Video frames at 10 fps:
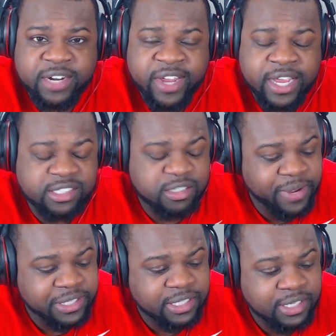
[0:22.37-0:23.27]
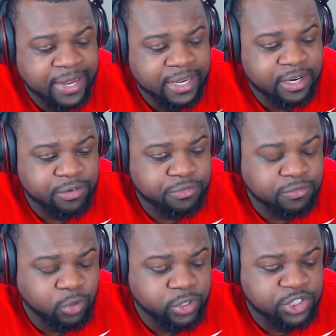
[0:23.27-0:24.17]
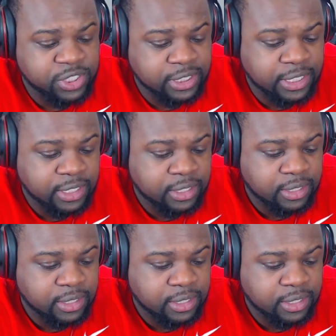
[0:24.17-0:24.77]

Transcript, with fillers: I've had to make today, unfortunately.